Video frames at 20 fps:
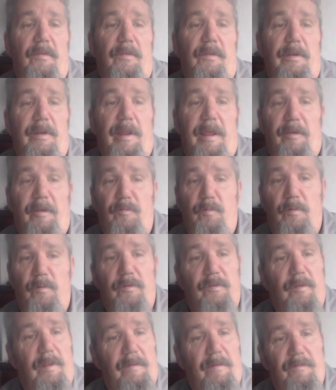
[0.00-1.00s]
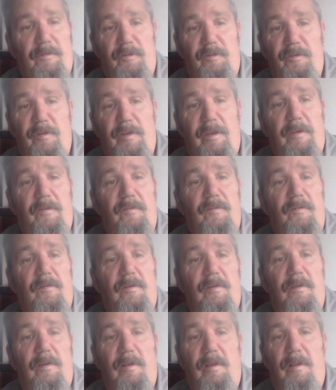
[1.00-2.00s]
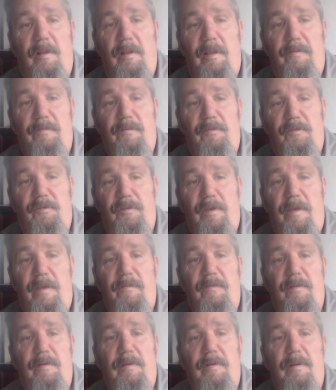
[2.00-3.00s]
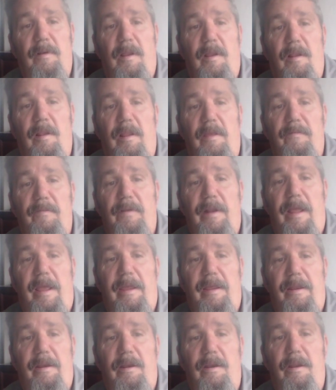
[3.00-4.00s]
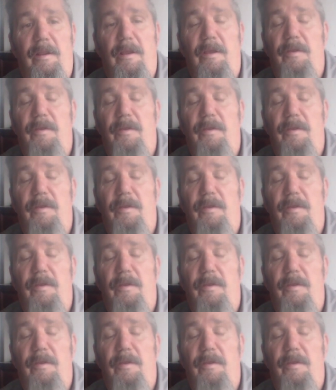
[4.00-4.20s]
The next one is 11/6, 11/7, 11/8.